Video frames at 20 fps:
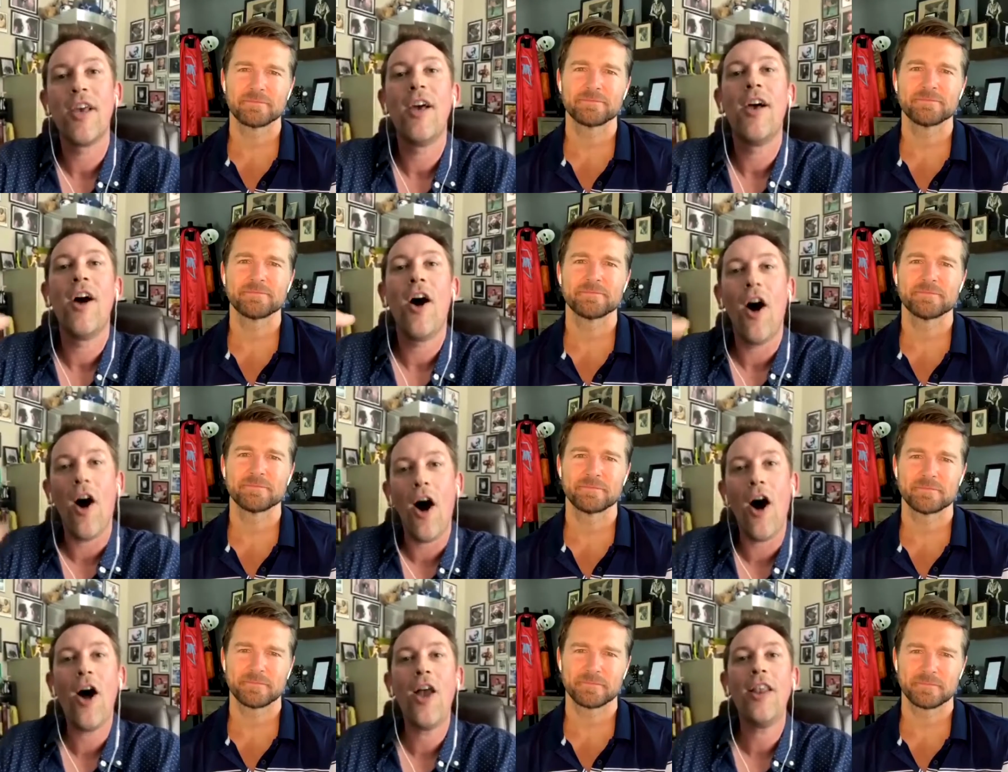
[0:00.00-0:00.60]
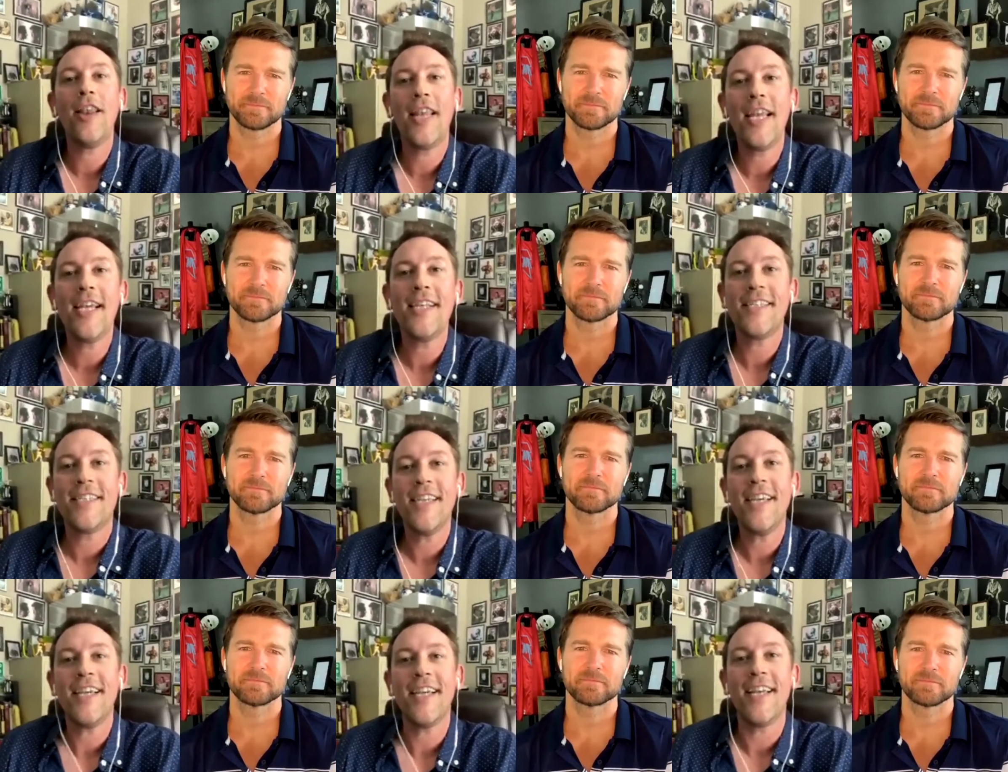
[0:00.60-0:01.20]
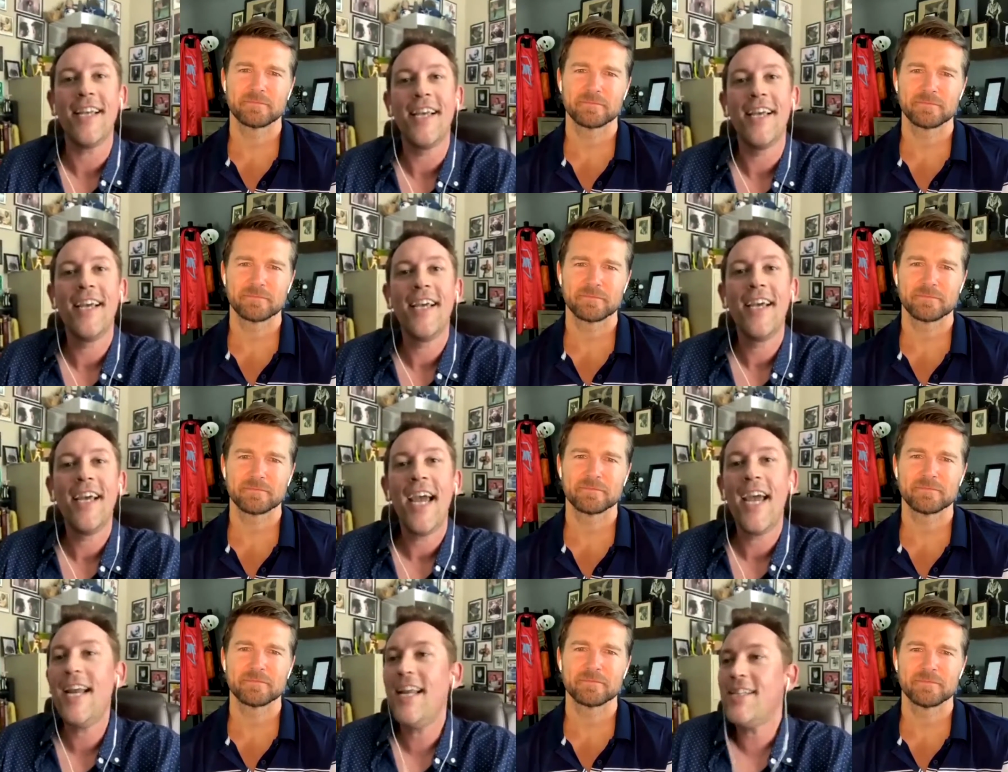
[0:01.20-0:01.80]
Speaker 1: on LinkedIn. And
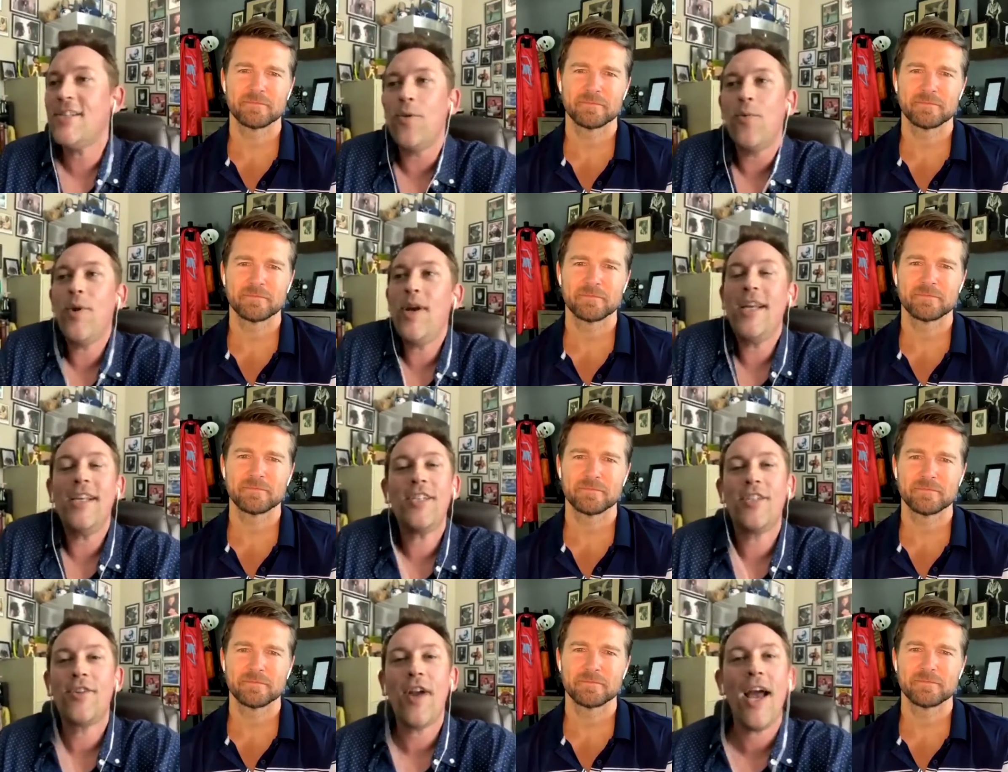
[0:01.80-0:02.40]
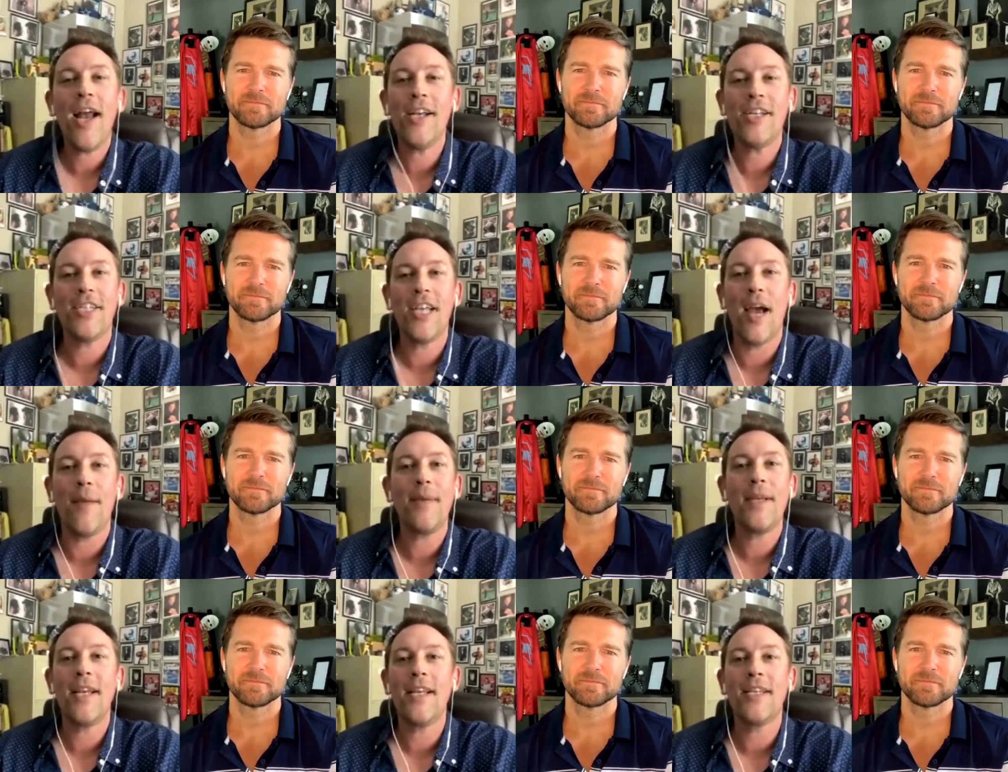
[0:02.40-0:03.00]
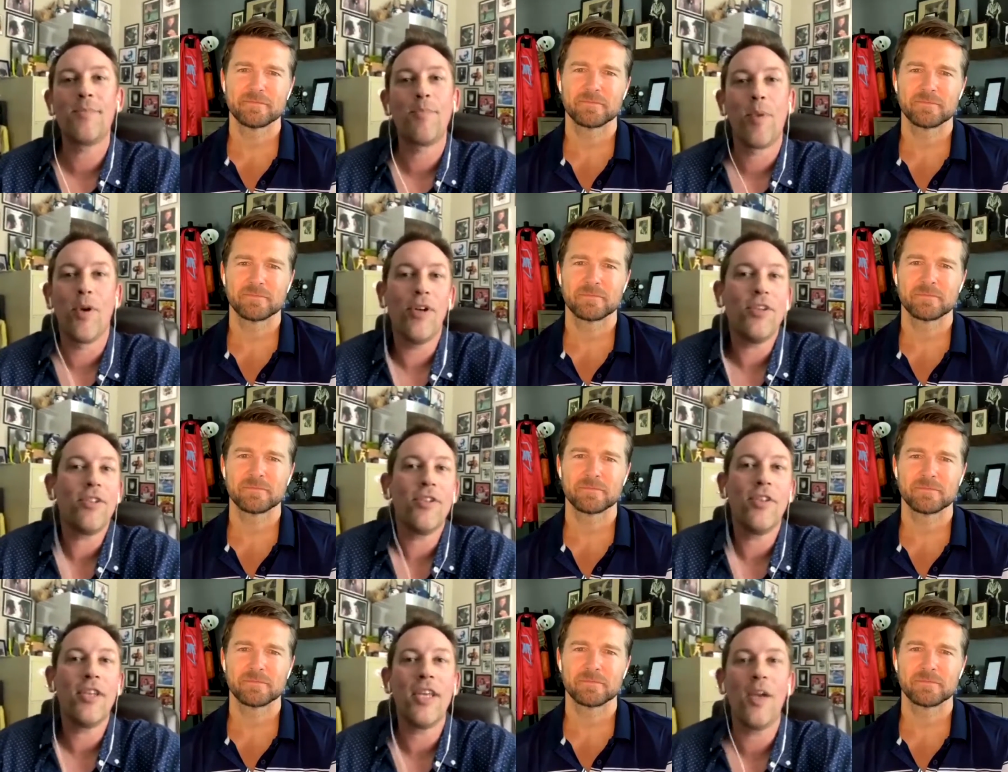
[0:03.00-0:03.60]
it's a winning strategy. I mean, it's personally
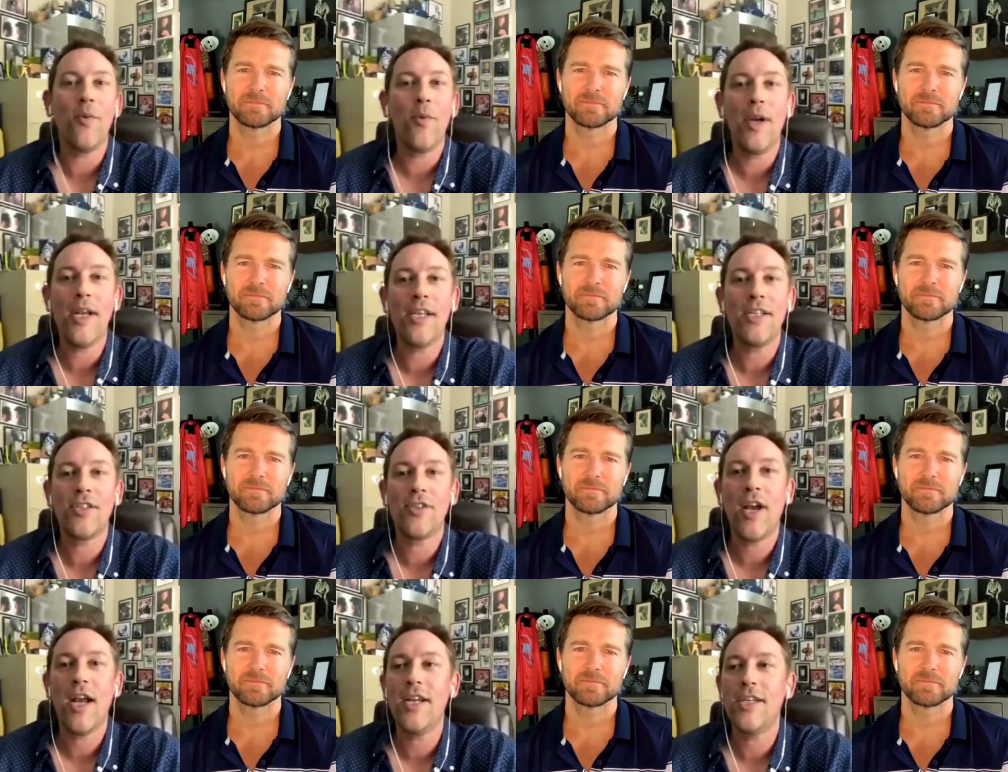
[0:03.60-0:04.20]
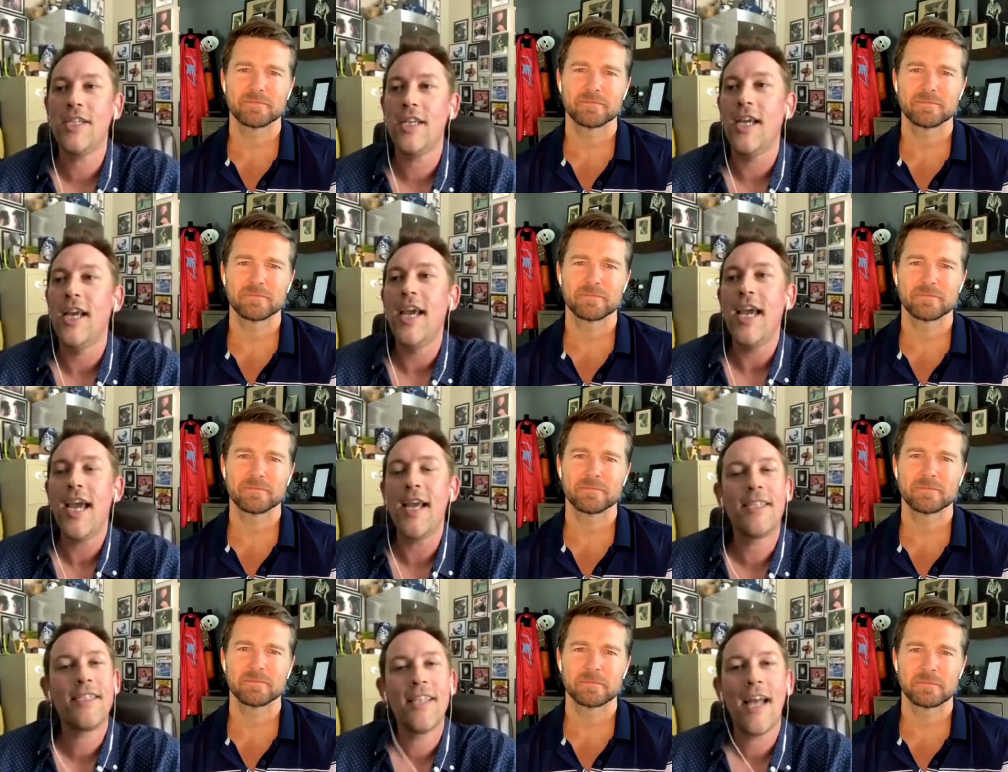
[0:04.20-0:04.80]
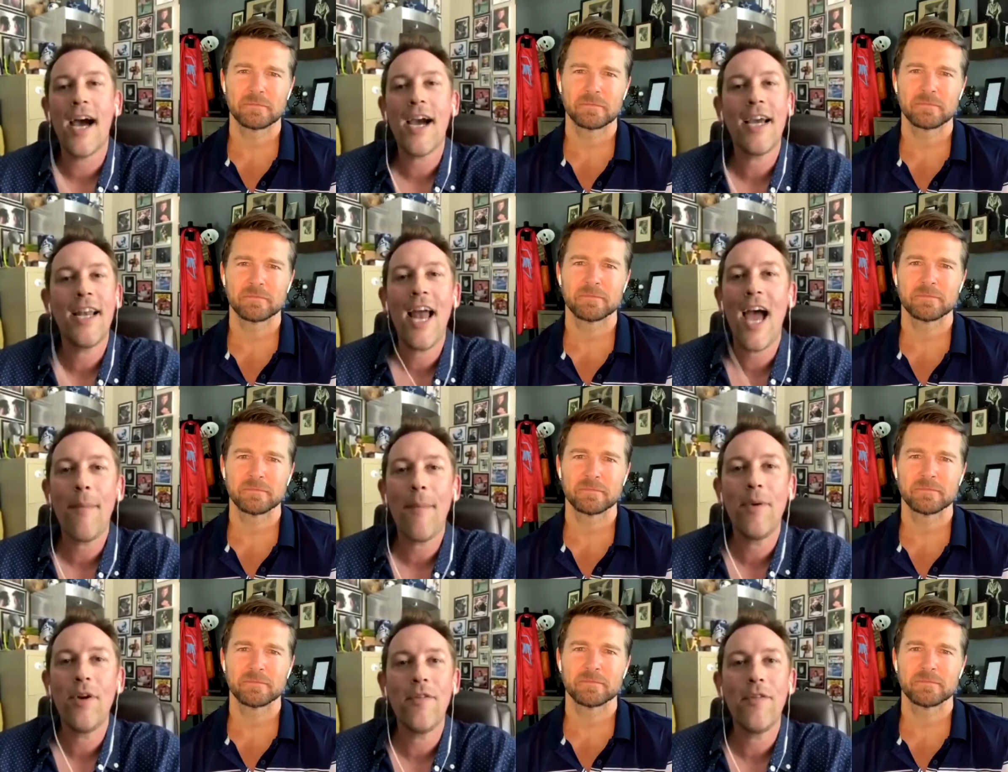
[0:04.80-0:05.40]
a winning strategy. It's not going to happen
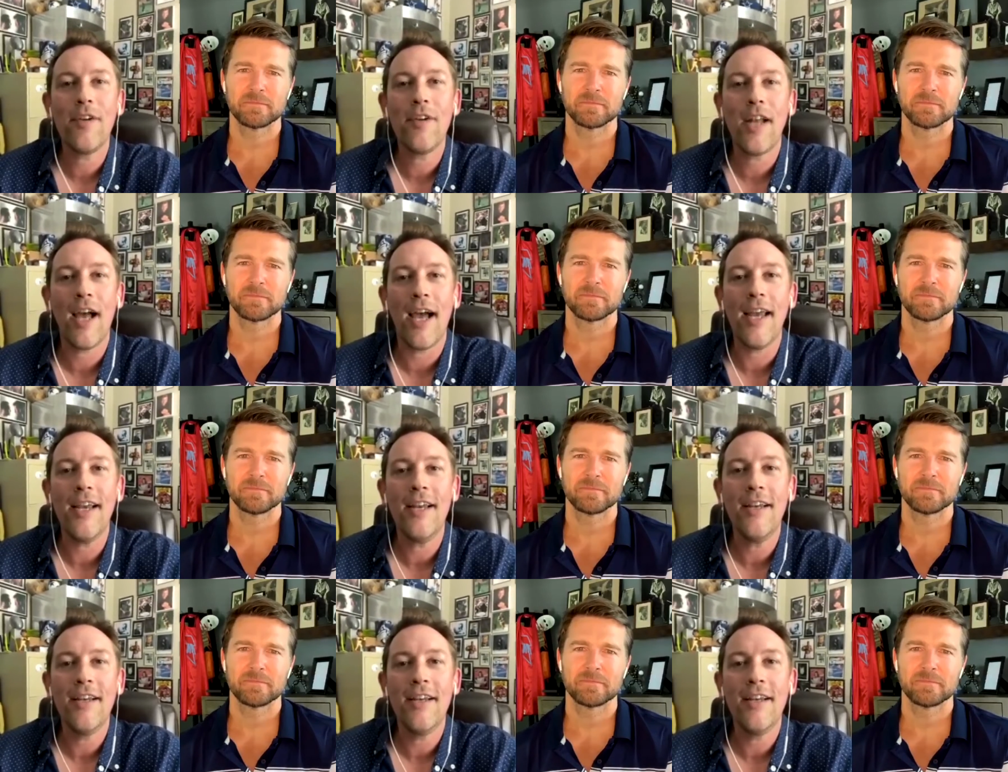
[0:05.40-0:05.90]
overnight.